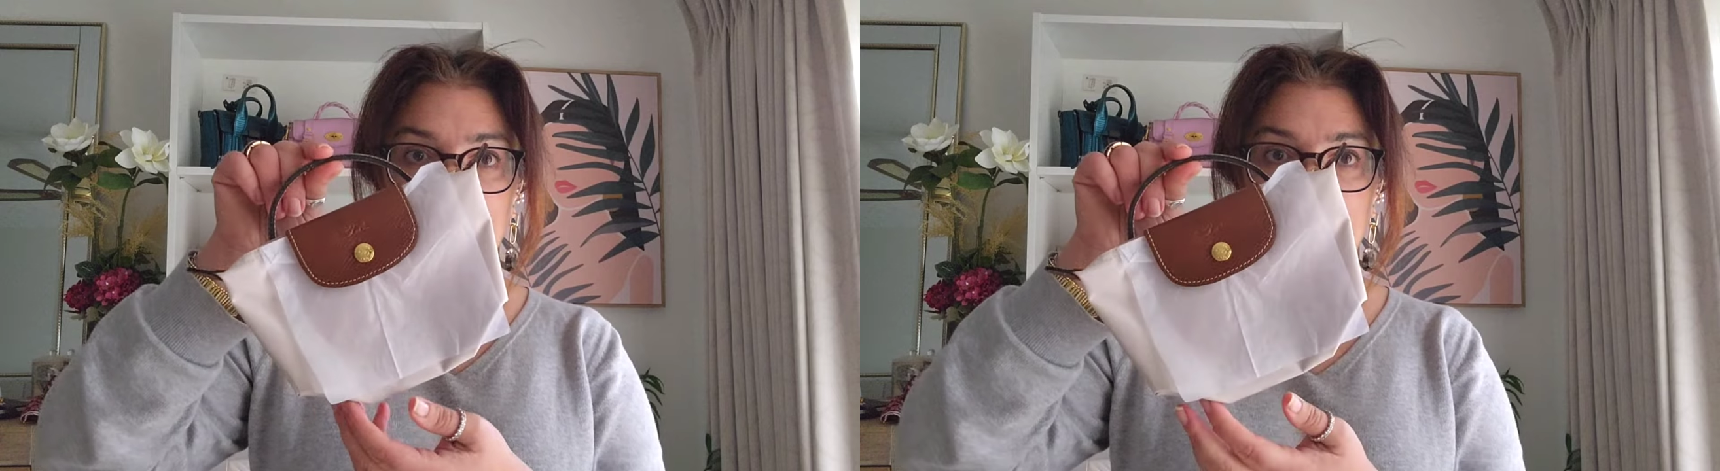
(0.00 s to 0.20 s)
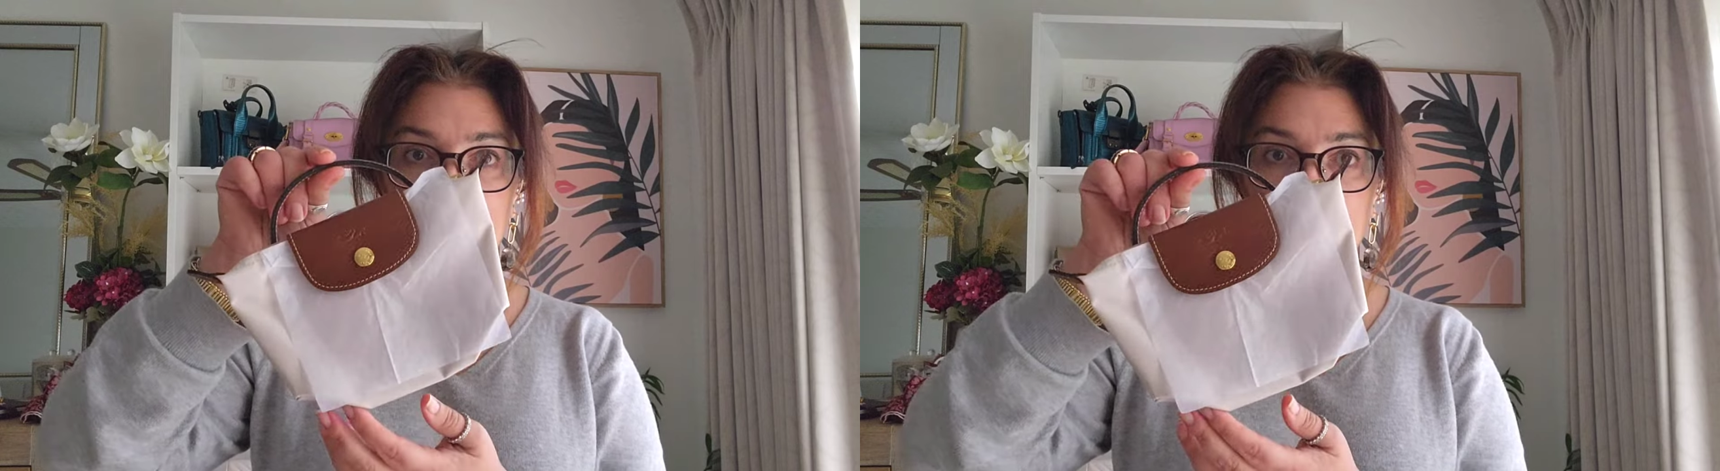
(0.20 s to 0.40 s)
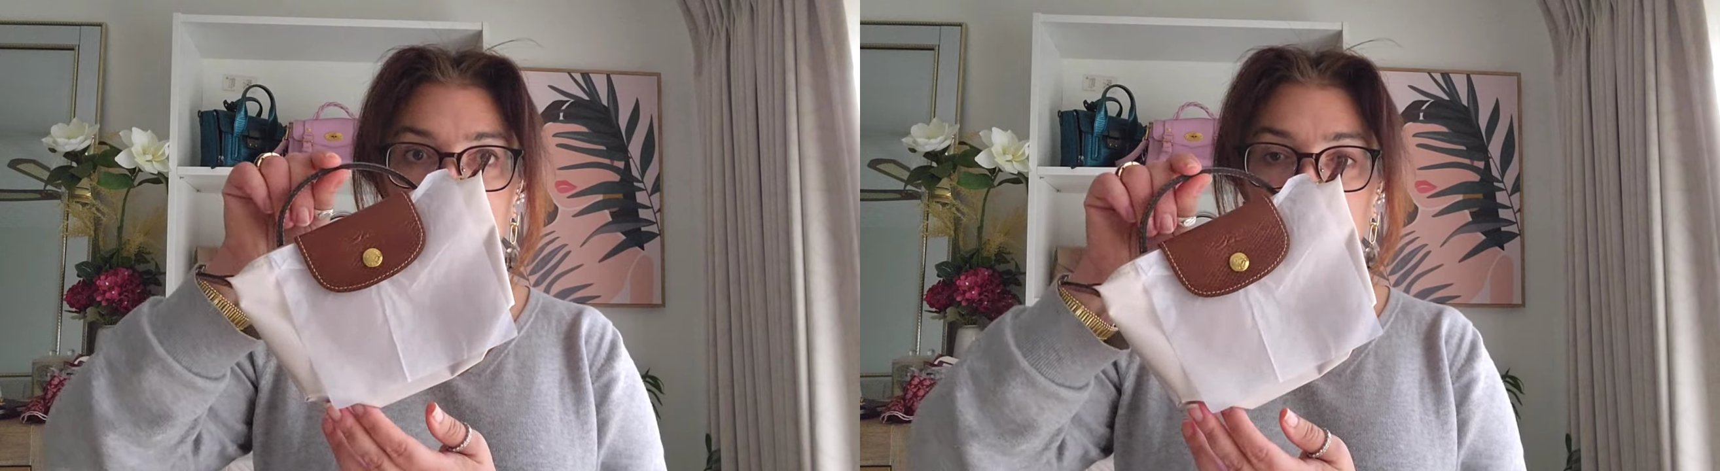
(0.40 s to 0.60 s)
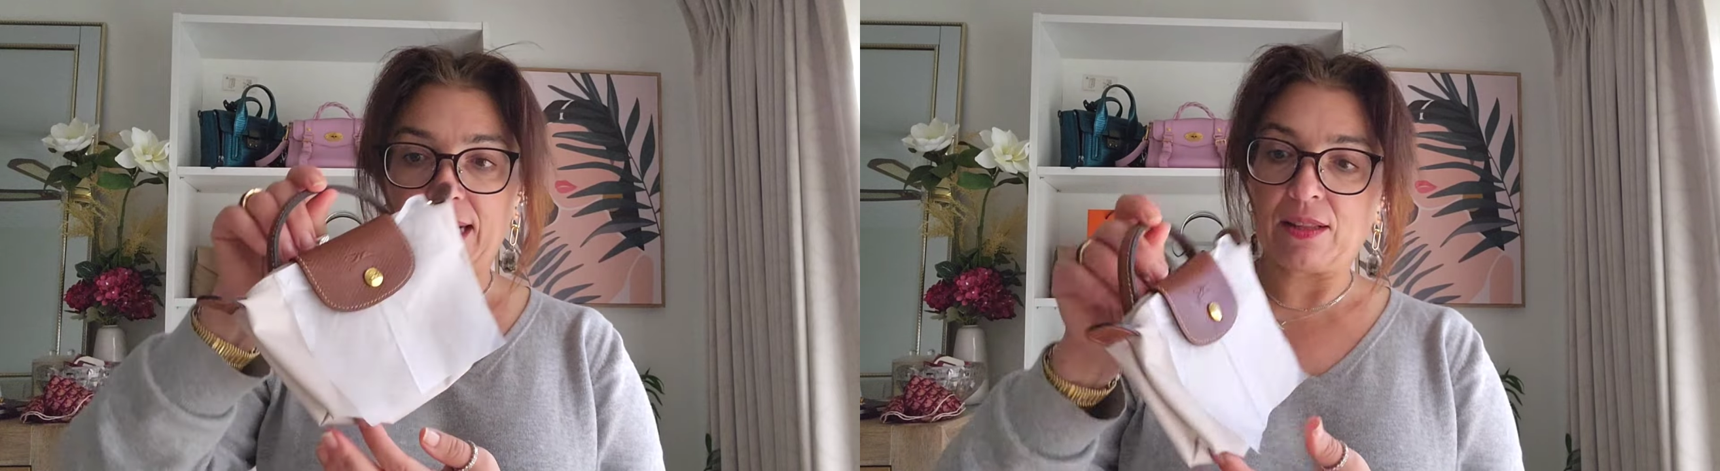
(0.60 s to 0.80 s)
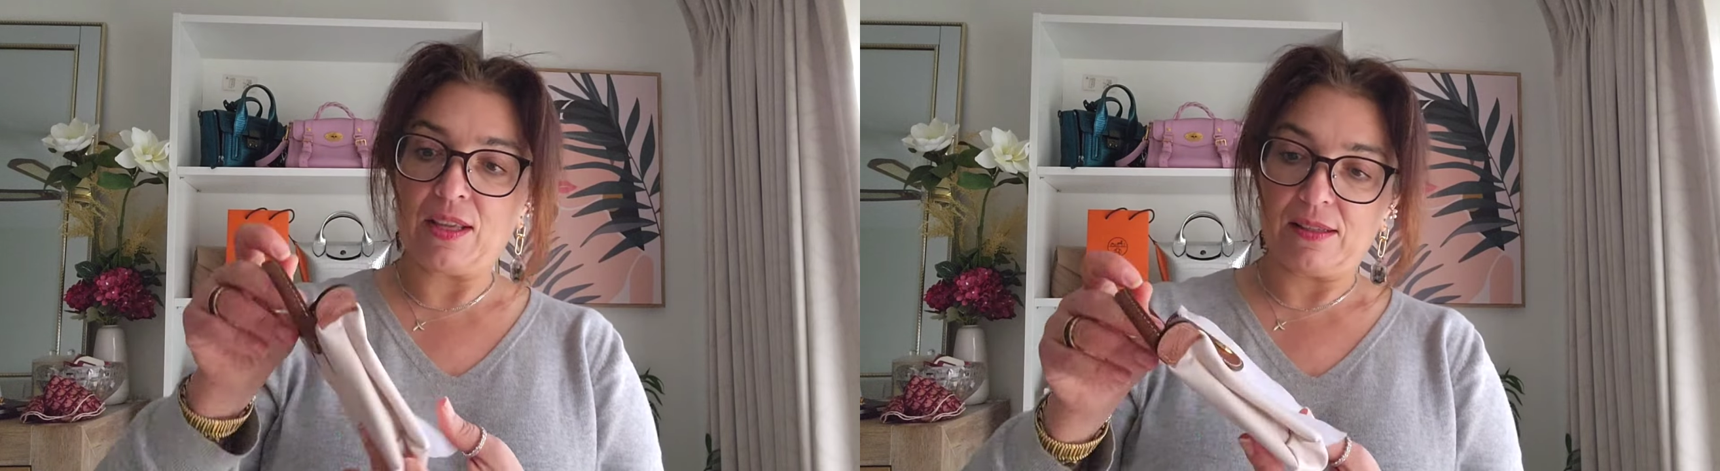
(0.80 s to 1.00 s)
here,
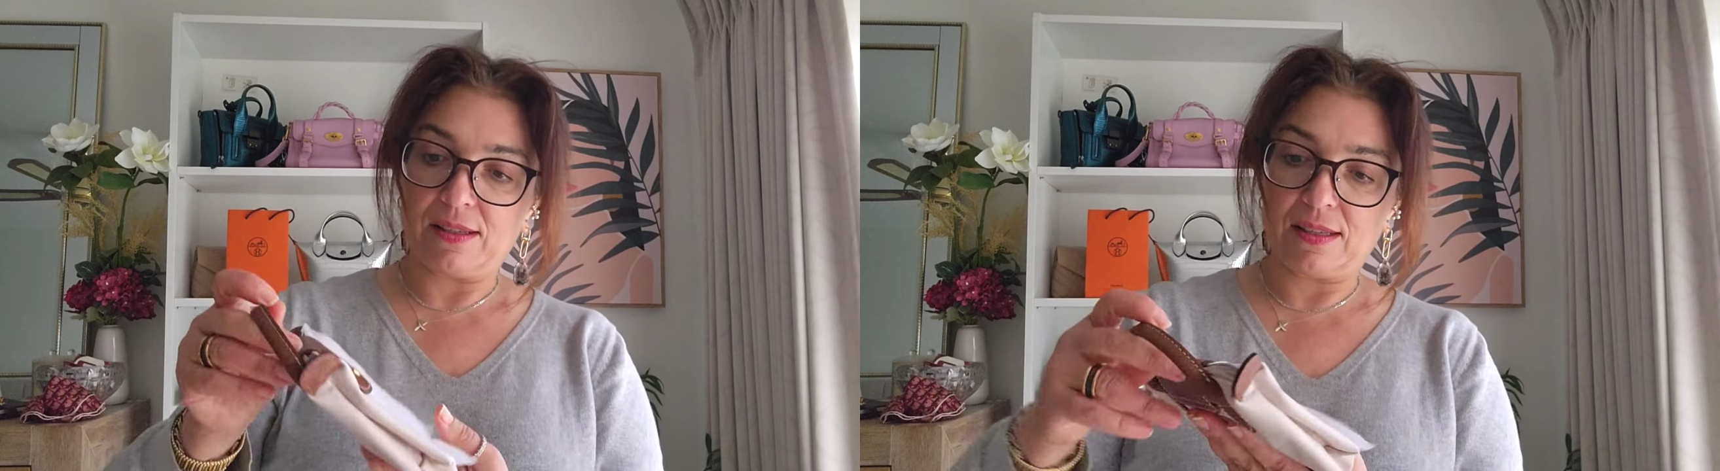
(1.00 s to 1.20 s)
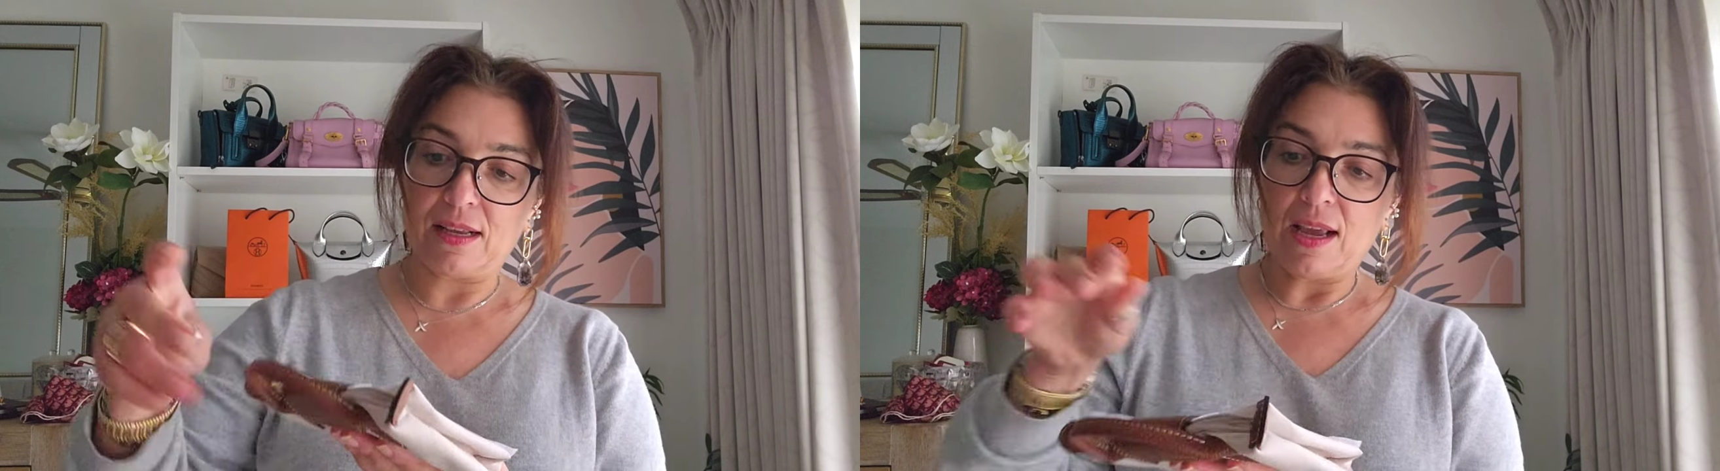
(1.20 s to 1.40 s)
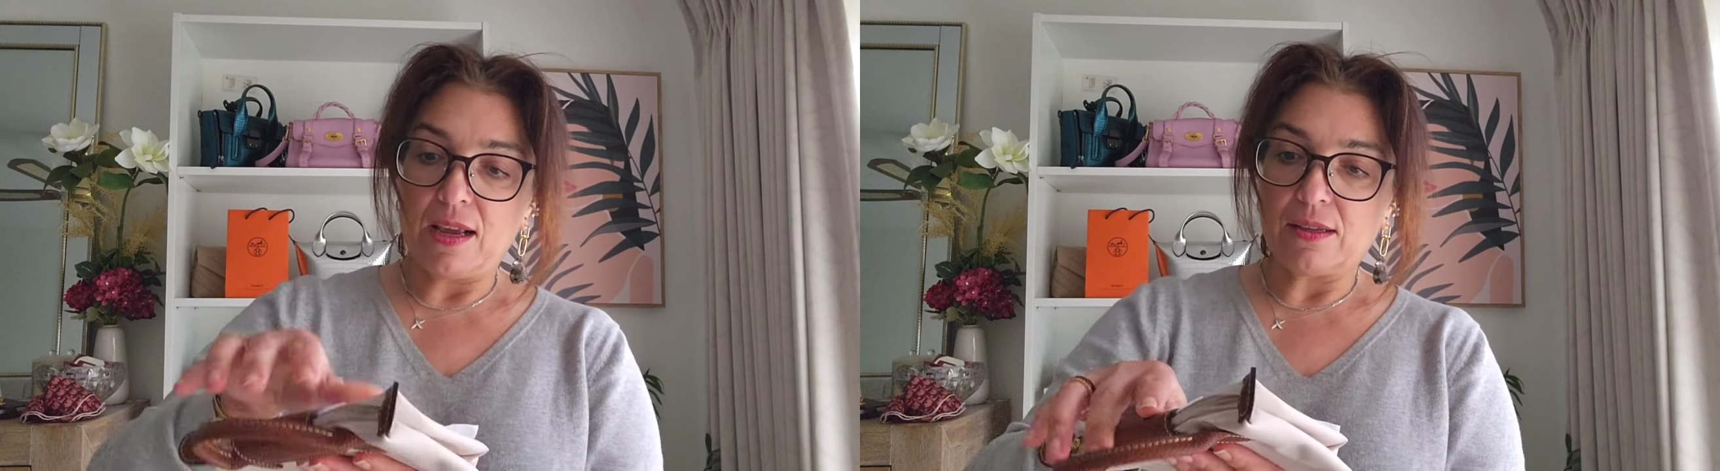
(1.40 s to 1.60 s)
like this.